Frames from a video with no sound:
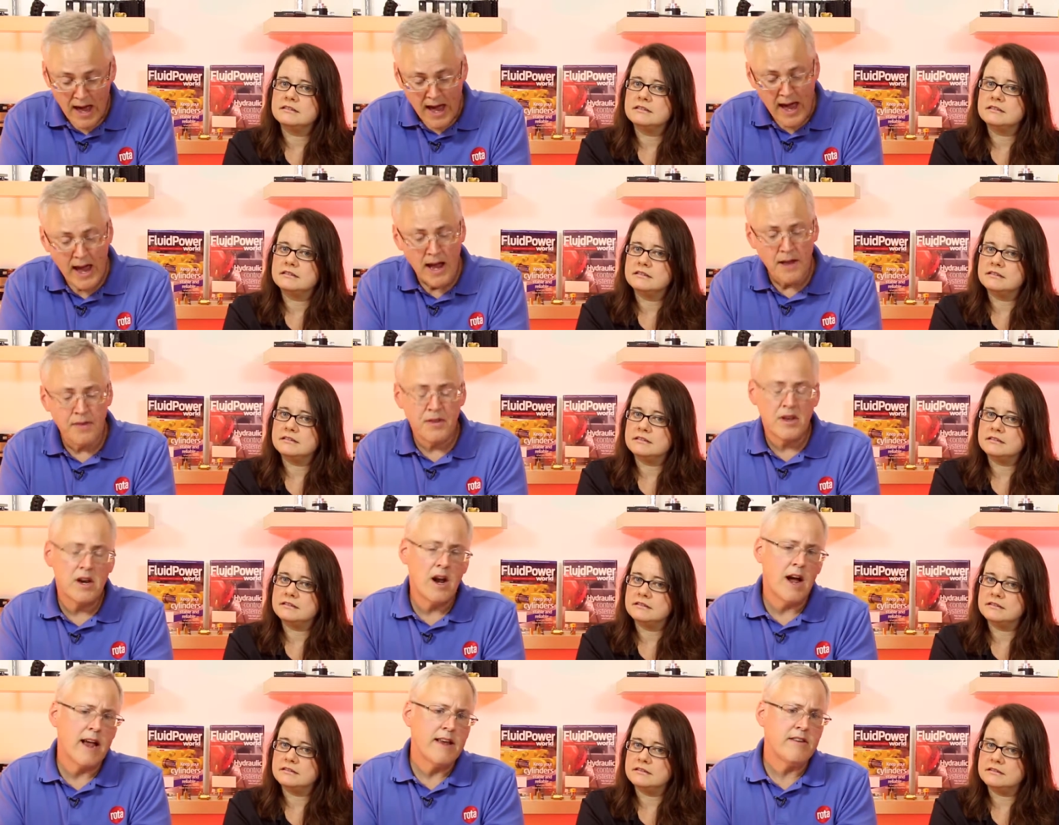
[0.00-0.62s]
Speaker 1: And
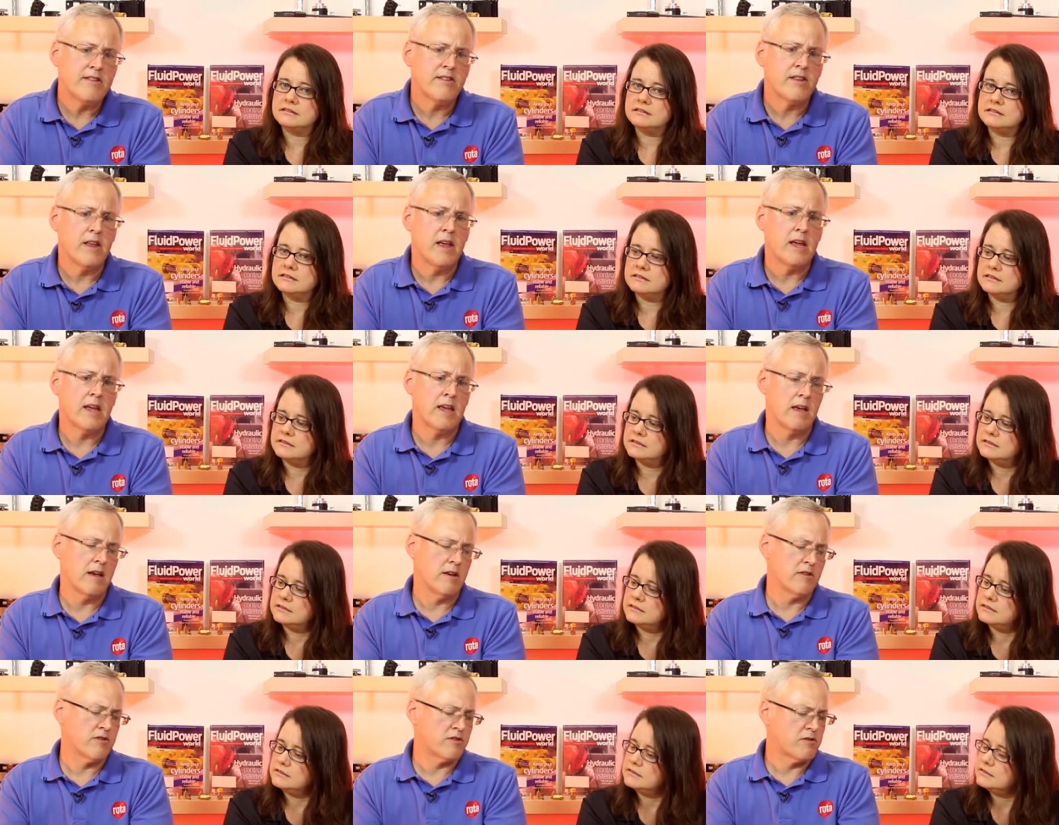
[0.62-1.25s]
the nice thing
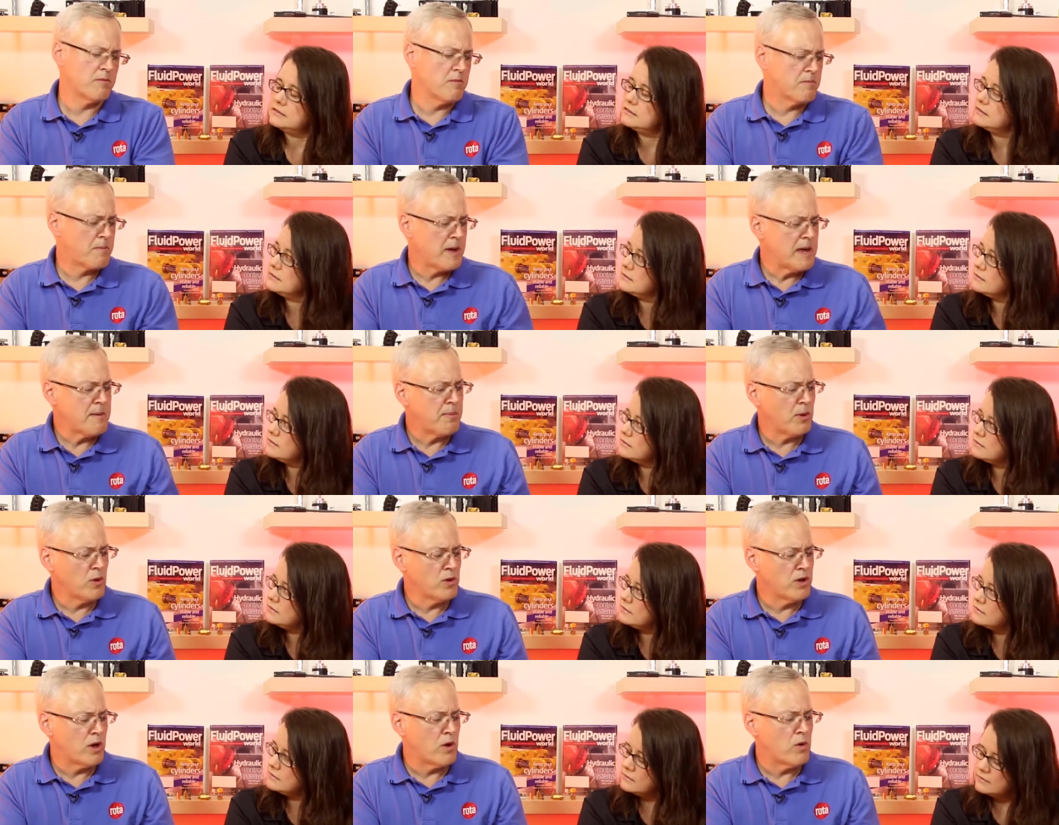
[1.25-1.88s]
is
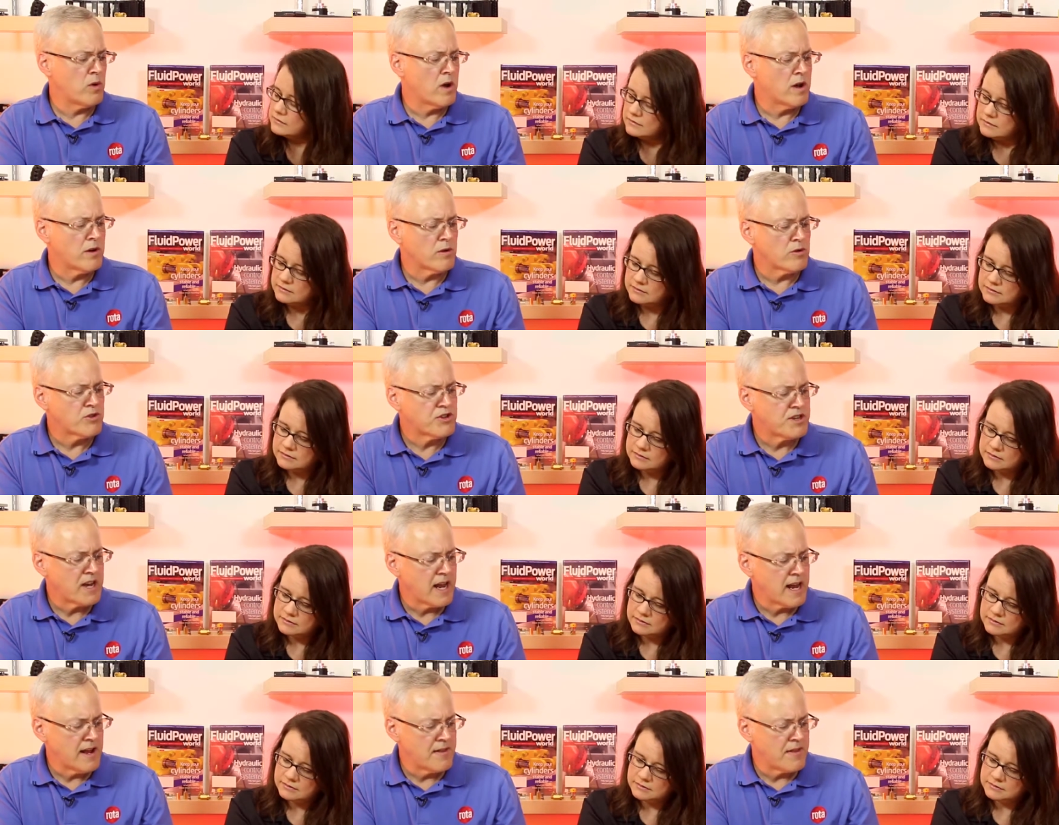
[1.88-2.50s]
people don't
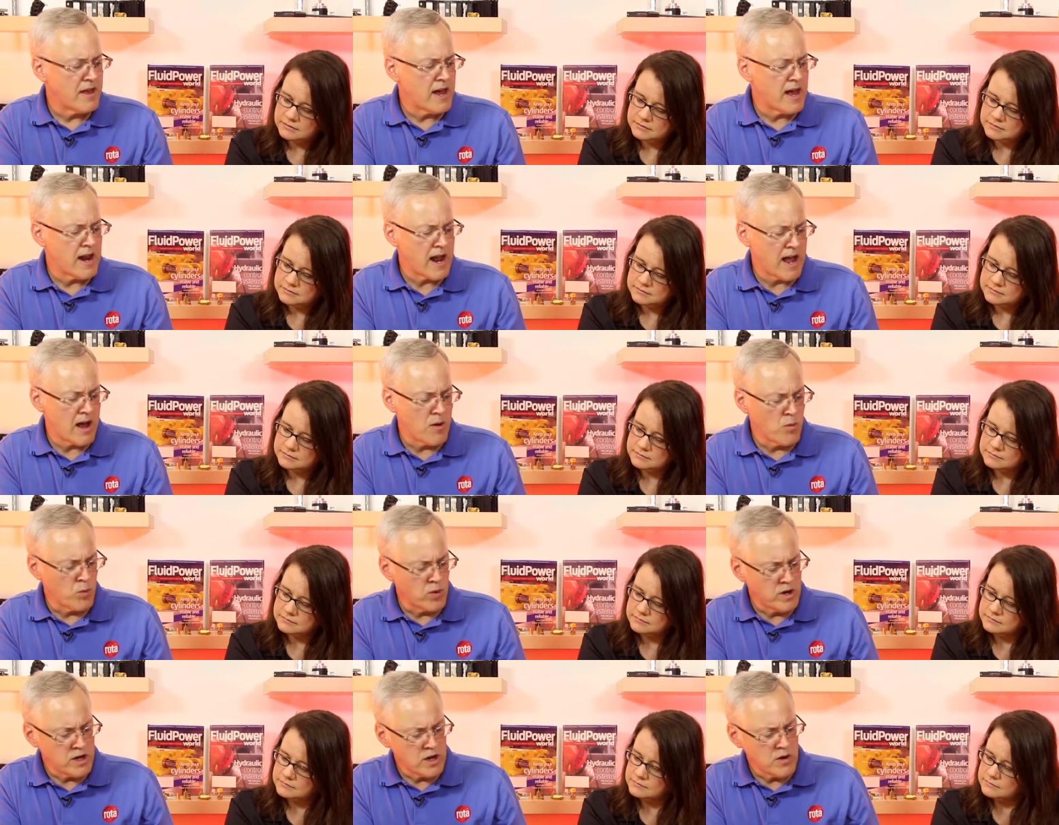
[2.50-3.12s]
understand
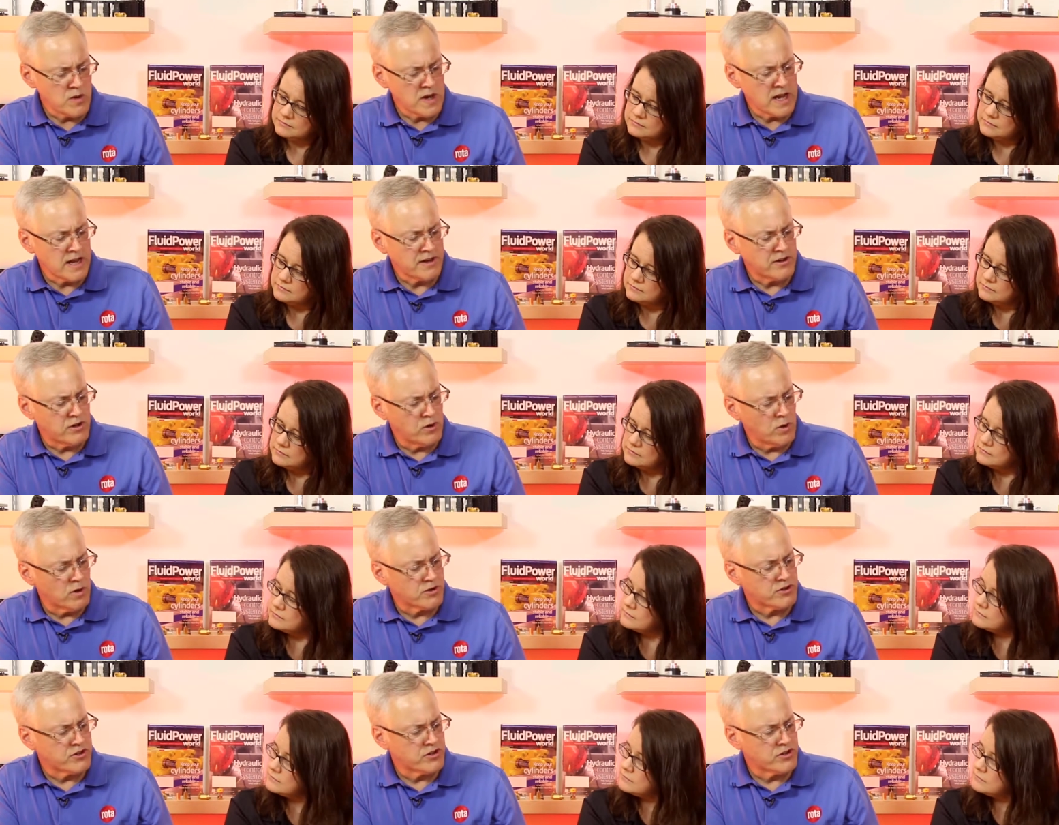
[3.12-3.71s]
that when you get to a